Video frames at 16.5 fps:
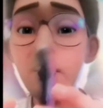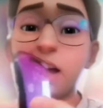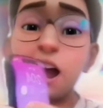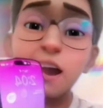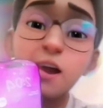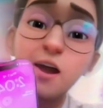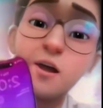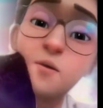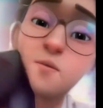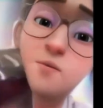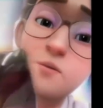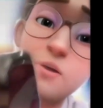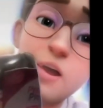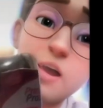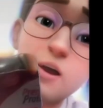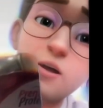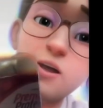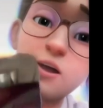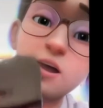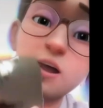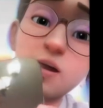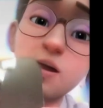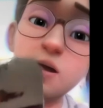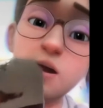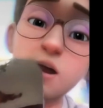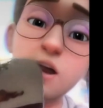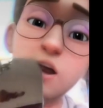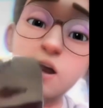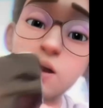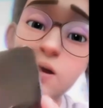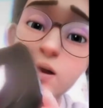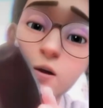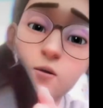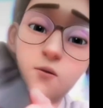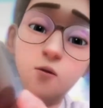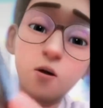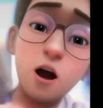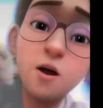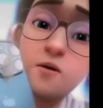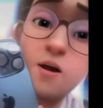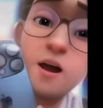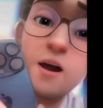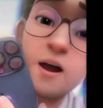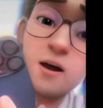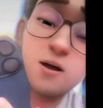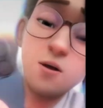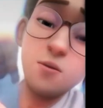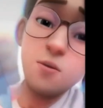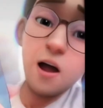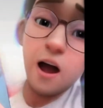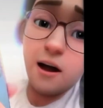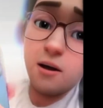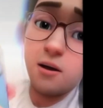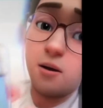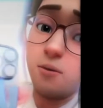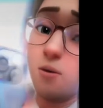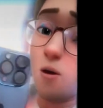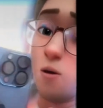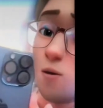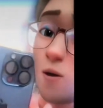like it. Here's the front of it. Here's the black. The blue